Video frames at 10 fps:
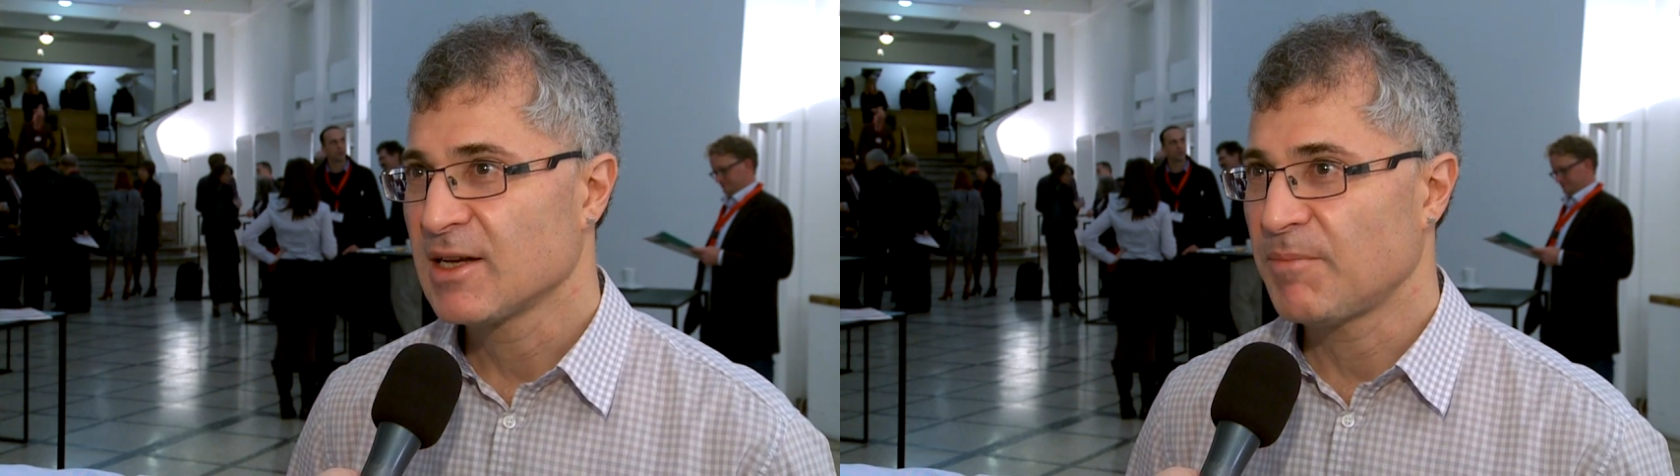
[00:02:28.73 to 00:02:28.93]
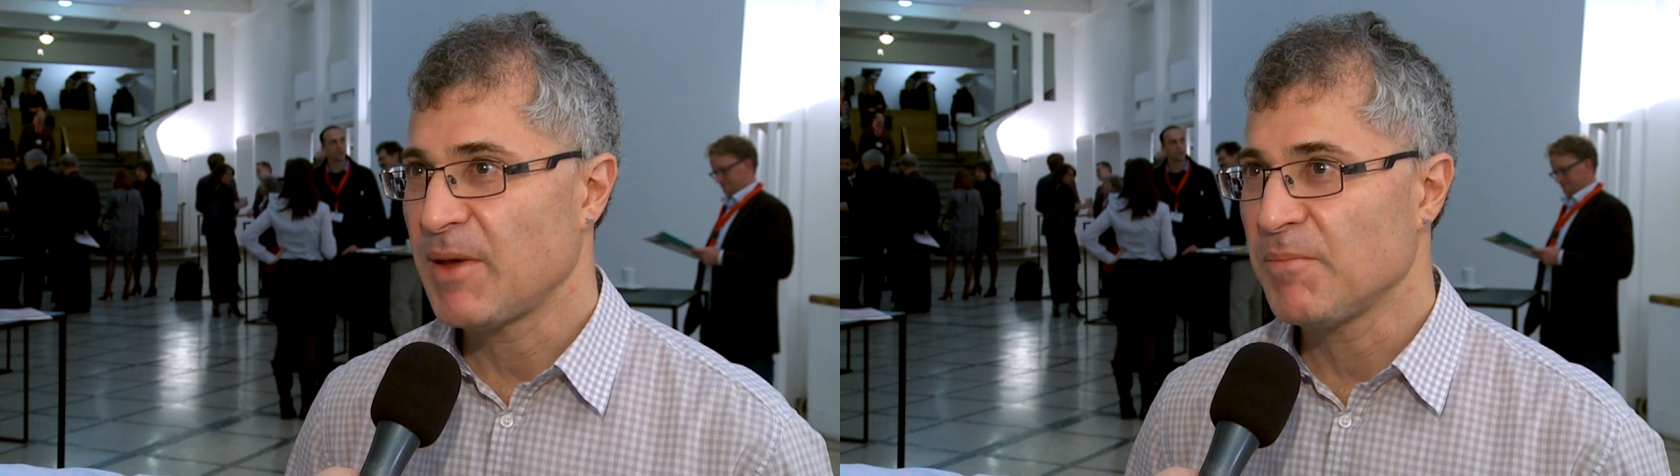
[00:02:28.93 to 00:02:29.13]

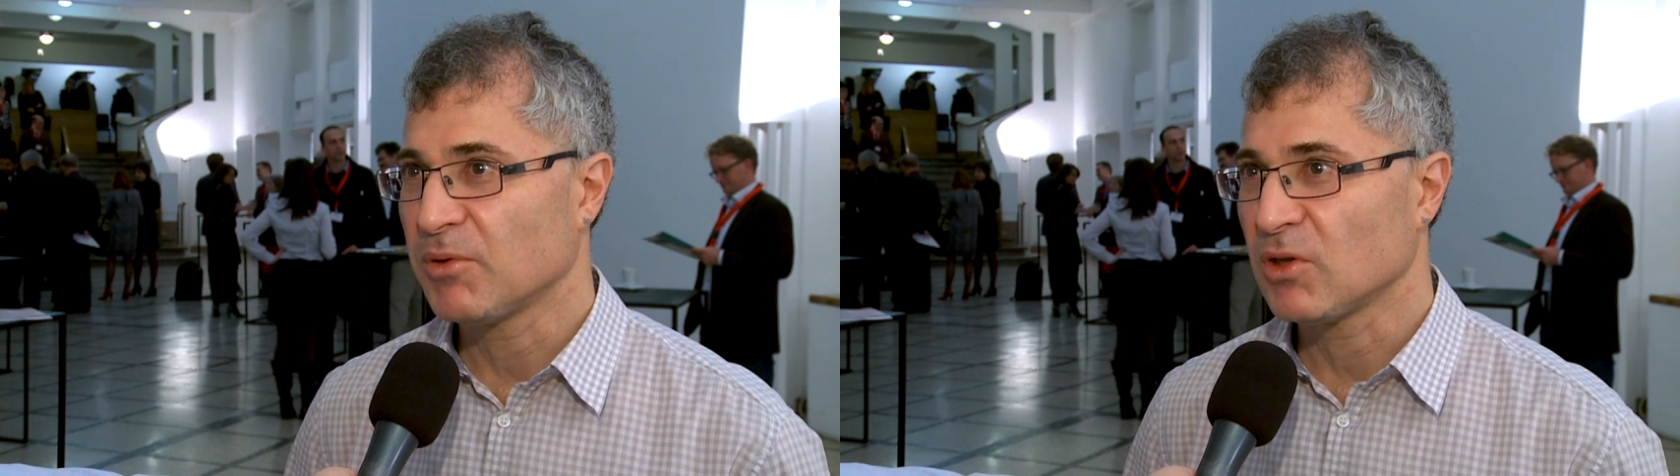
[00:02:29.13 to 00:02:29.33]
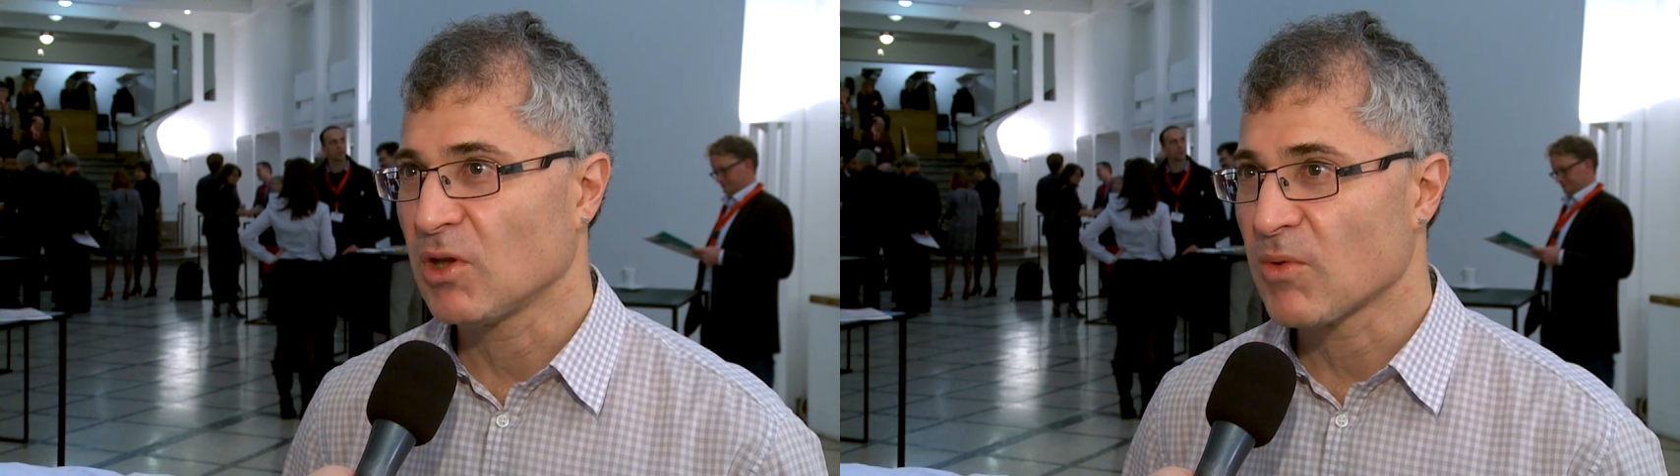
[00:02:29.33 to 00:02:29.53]
to
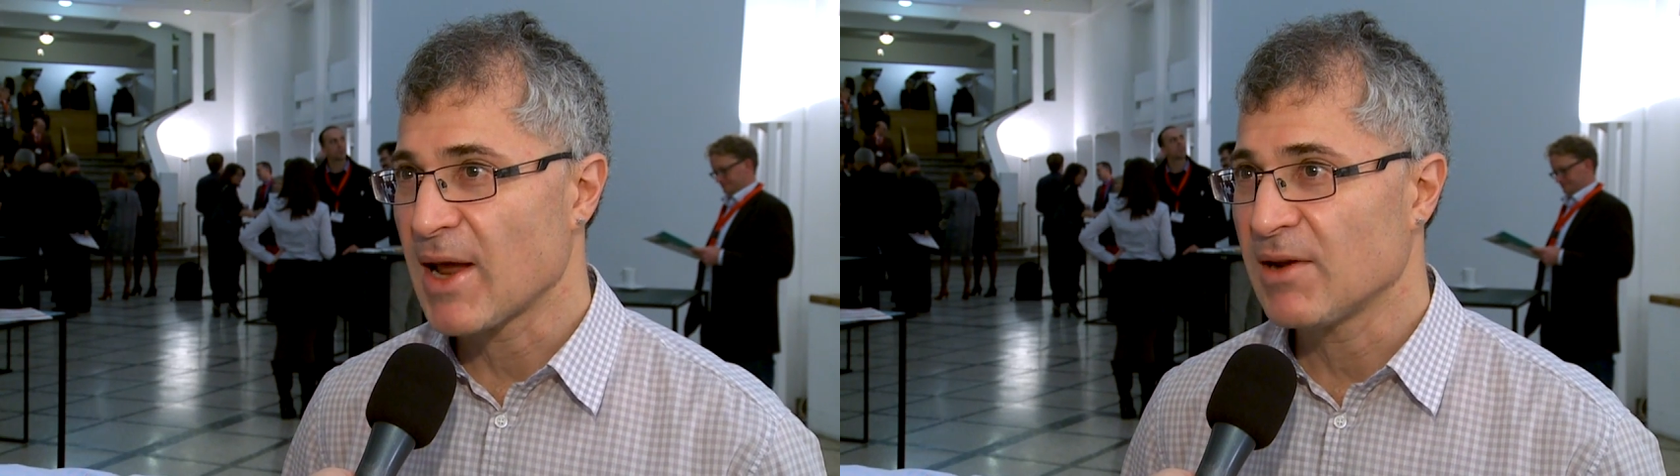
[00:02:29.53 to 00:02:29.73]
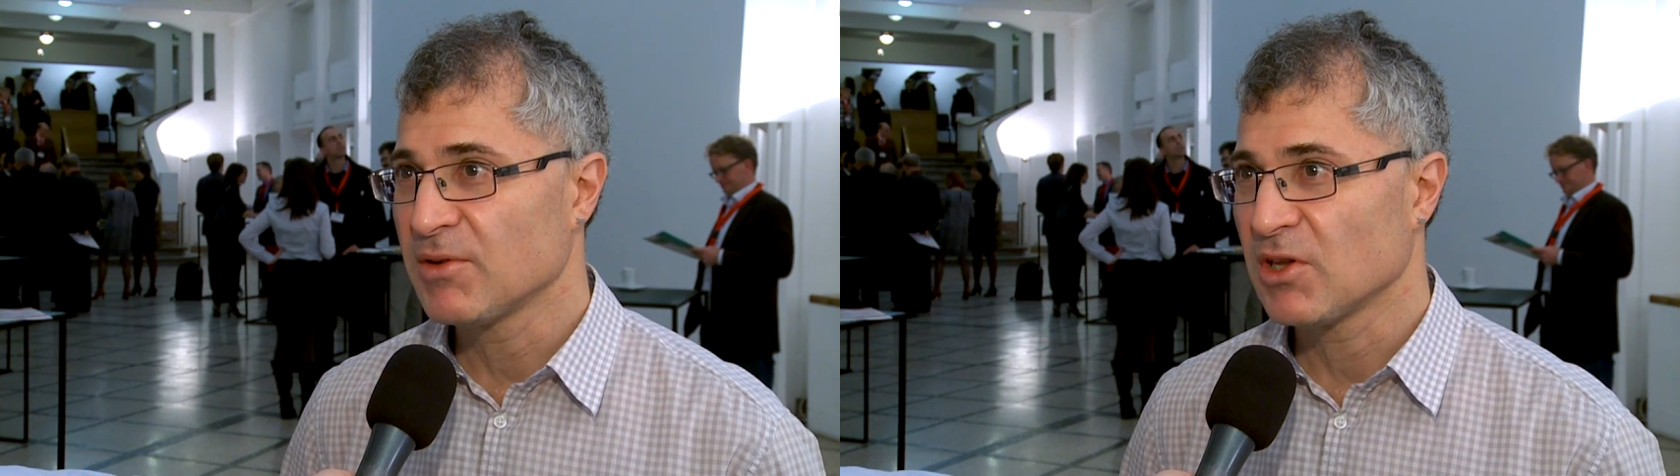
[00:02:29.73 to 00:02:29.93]
people
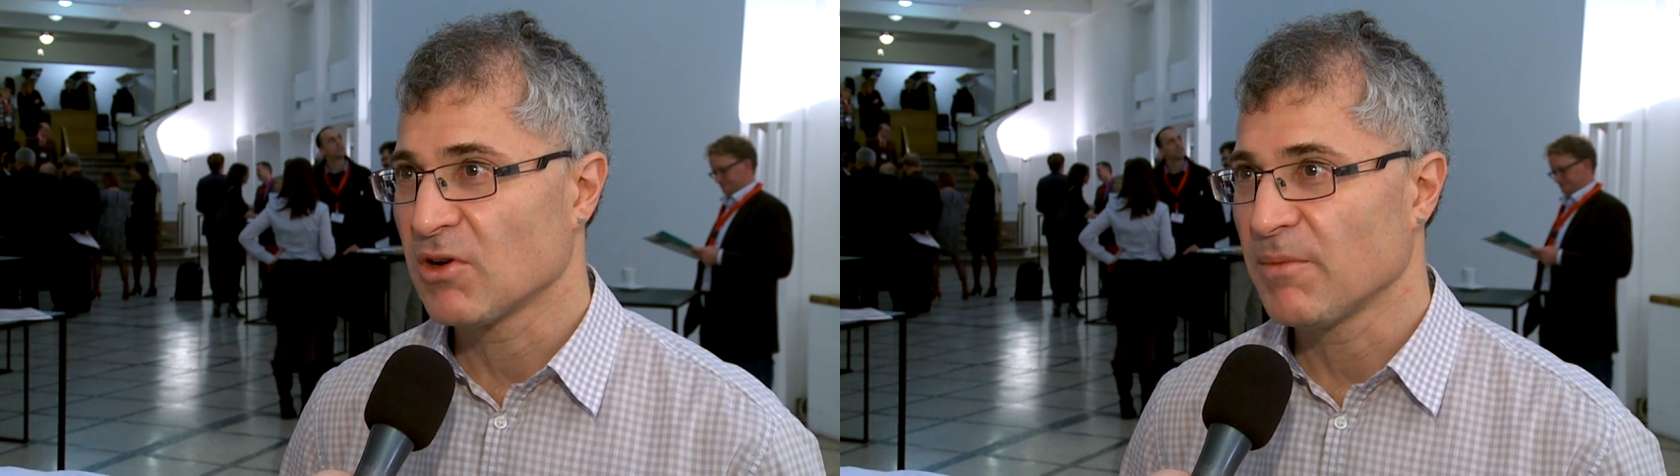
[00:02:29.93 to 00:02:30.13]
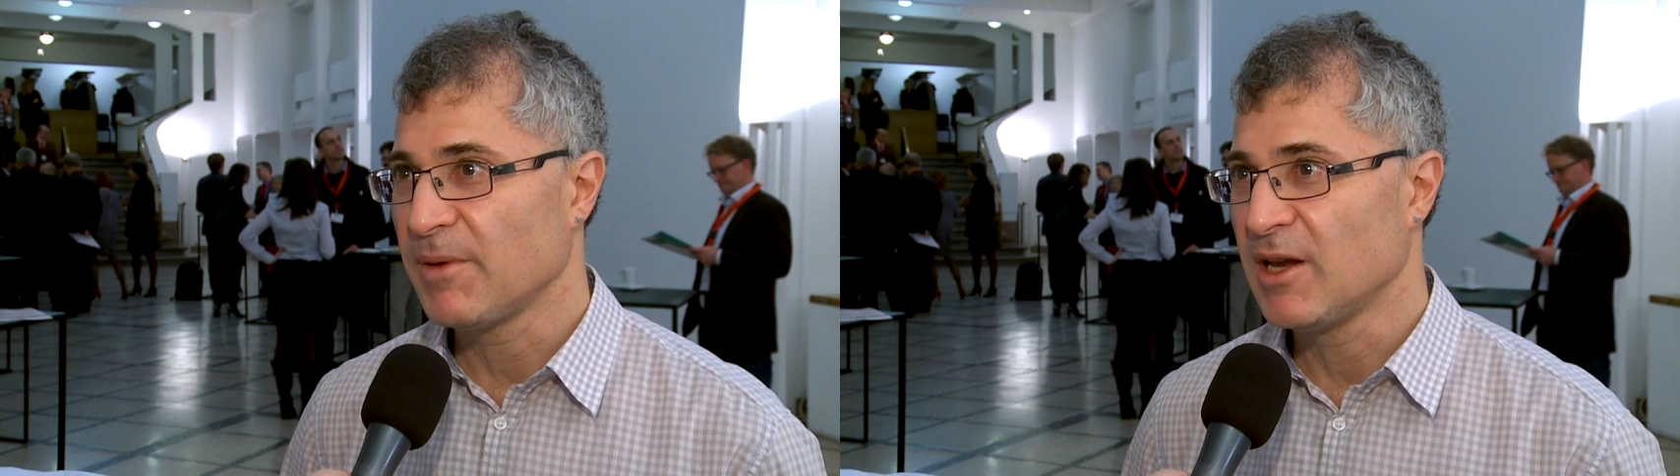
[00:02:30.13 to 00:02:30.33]
around the
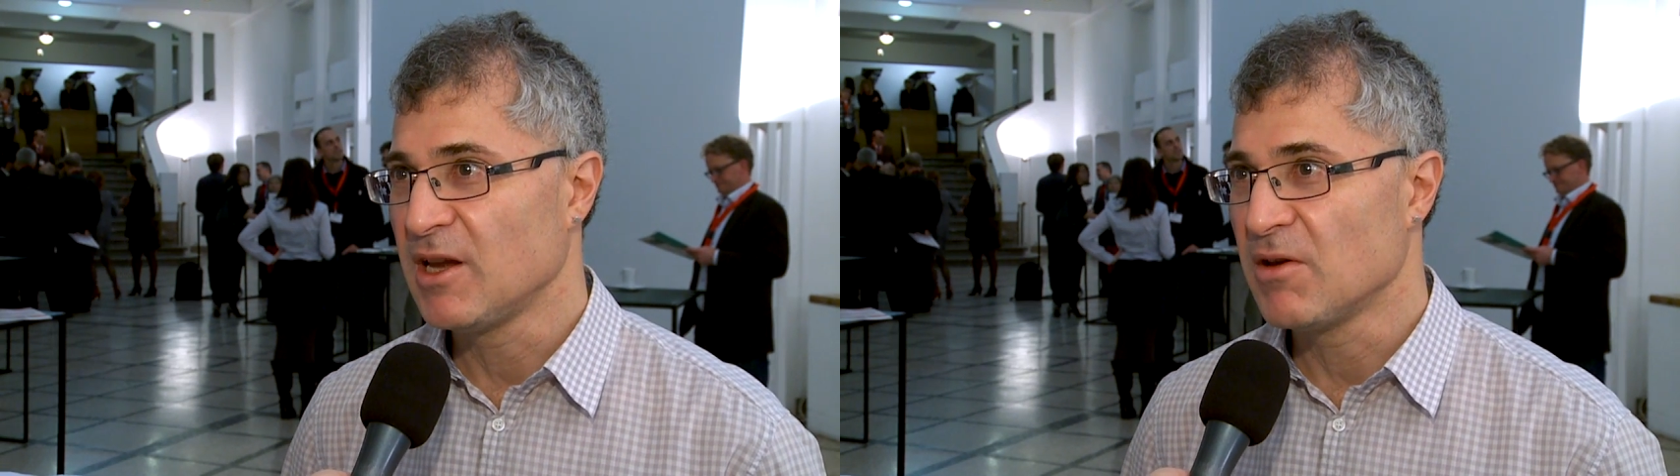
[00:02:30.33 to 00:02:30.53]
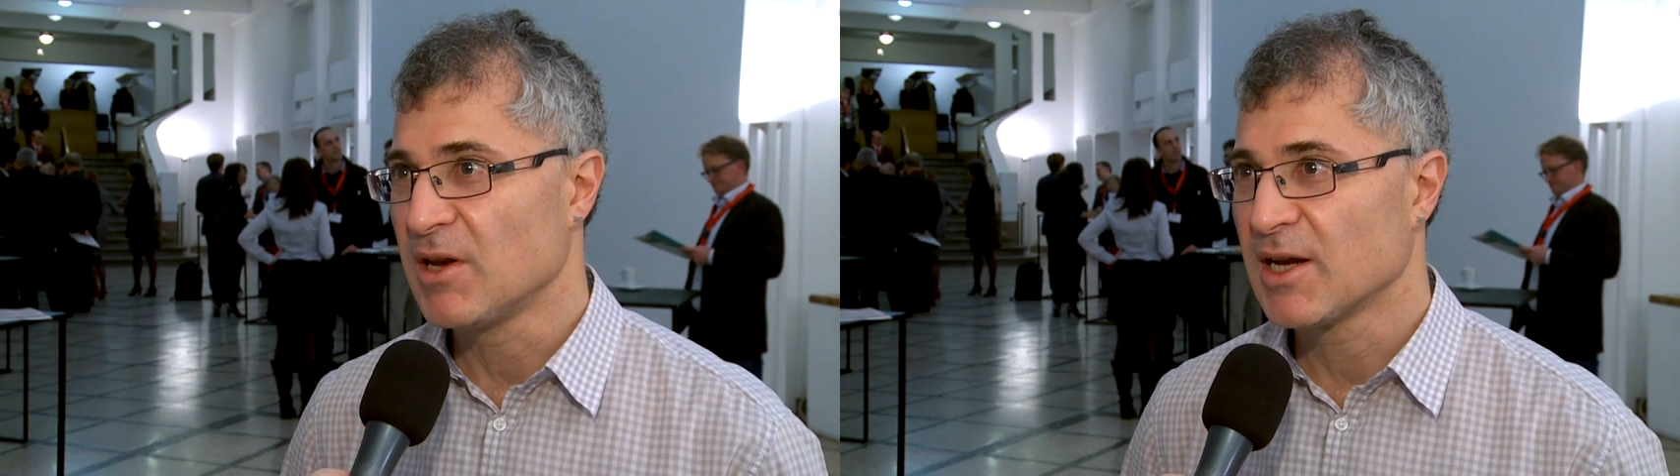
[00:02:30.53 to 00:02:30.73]

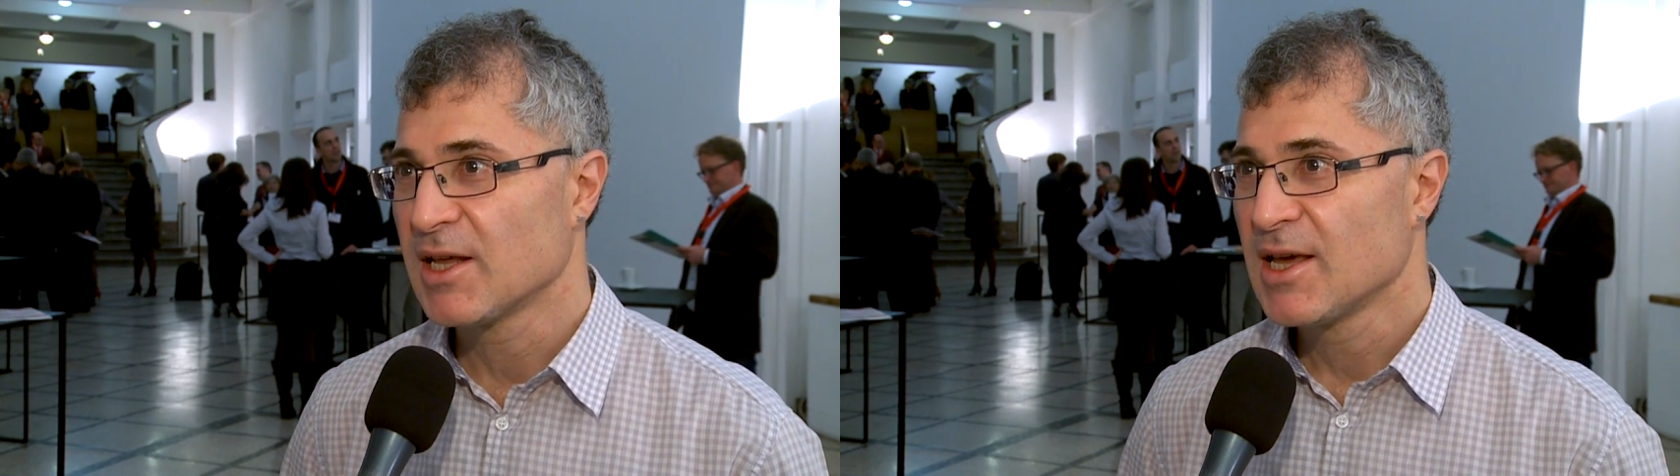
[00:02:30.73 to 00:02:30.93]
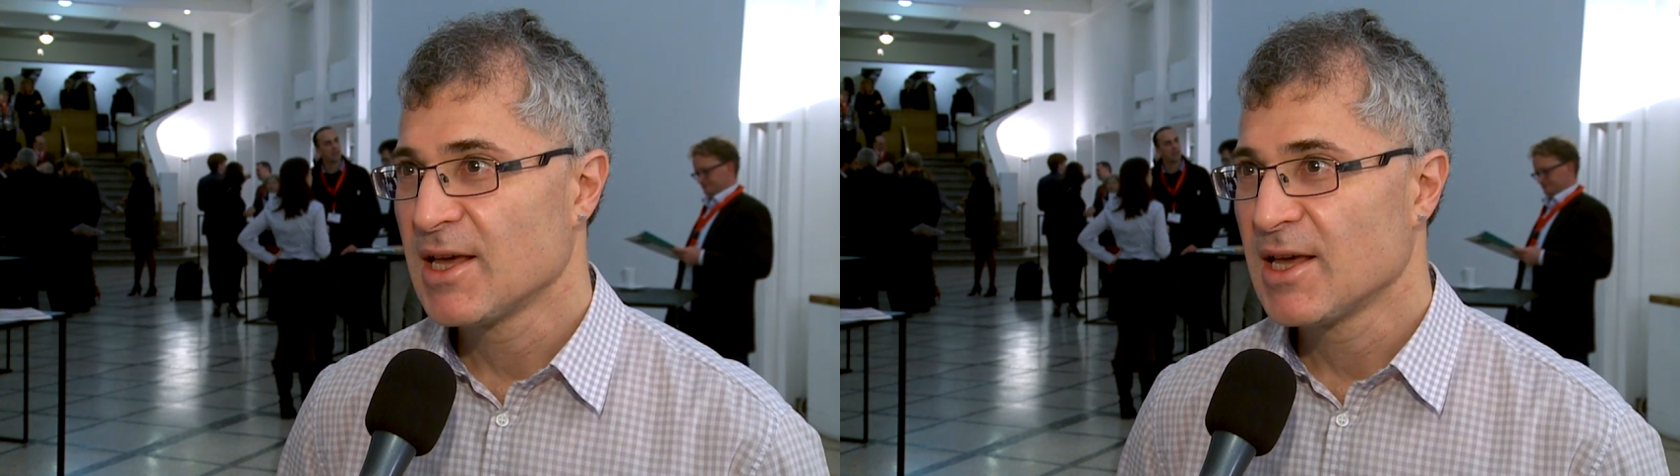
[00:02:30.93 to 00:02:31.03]
European Union